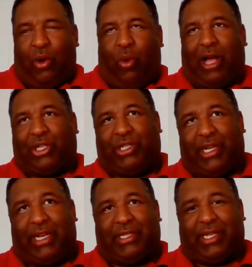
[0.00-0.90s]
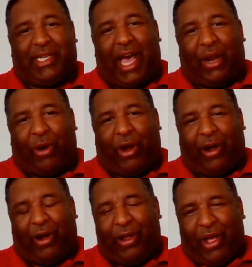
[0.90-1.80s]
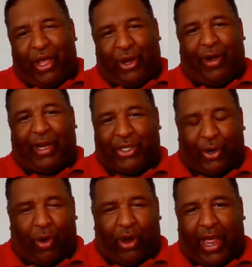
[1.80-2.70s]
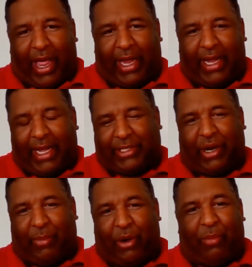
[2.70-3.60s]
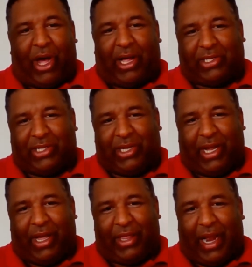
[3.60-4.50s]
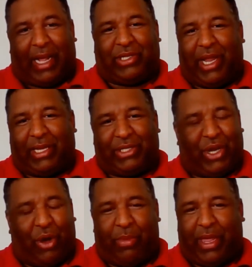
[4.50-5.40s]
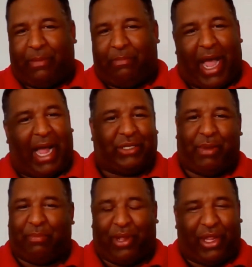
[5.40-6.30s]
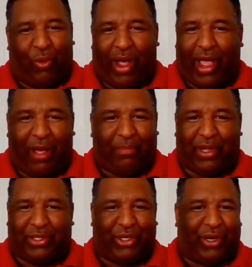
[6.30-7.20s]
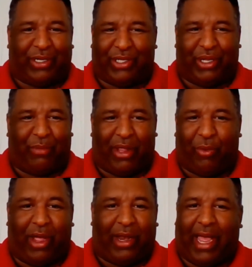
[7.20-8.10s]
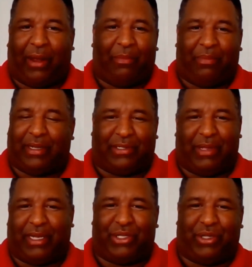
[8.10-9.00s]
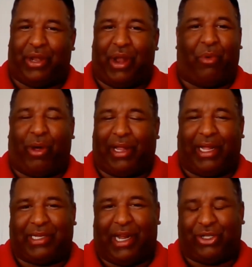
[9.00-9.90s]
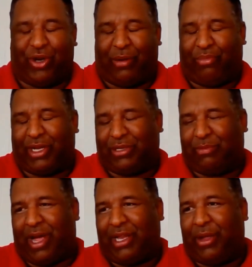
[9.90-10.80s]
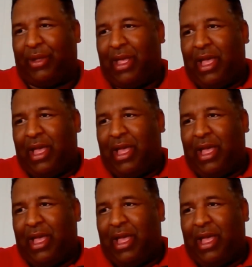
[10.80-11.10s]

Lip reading: Washington is the town where your intern one day is going to be your boss the next day. So be kind to people on the way up, because you're going to see them on the way down. That's the number one lesson I try to impress upon you.